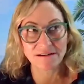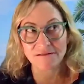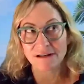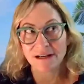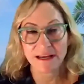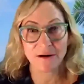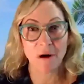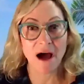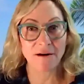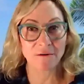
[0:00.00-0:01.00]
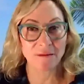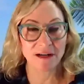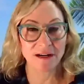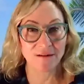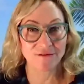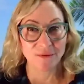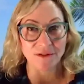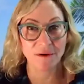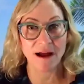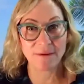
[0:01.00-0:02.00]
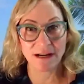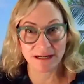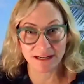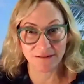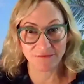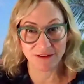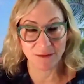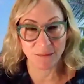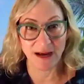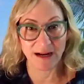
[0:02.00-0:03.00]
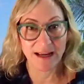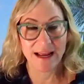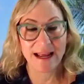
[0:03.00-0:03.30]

I don't want to be uncomfortable, so I'm not going to give feedback.